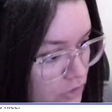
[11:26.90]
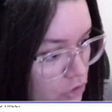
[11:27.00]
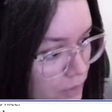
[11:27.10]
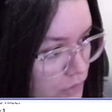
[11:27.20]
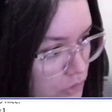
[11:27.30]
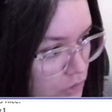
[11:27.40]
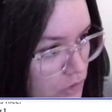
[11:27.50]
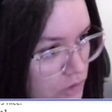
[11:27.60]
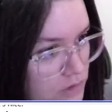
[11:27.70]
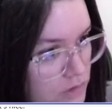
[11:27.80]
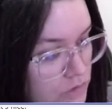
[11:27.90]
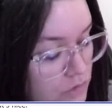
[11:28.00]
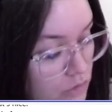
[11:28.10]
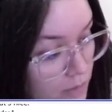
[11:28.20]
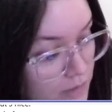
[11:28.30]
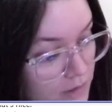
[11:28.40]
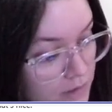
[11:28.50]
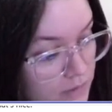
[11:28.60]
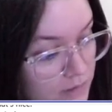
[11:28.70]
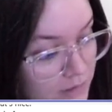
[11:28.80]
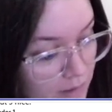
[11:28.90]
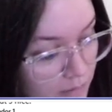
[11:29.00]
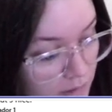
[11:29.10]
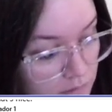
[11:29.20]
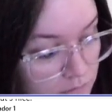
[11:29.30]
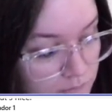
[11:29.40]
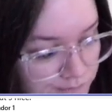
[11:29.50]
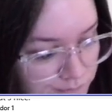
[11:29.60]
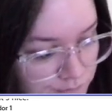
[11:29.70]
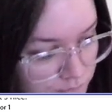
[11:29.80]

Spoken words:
agile methodologies Scrum and Kanban?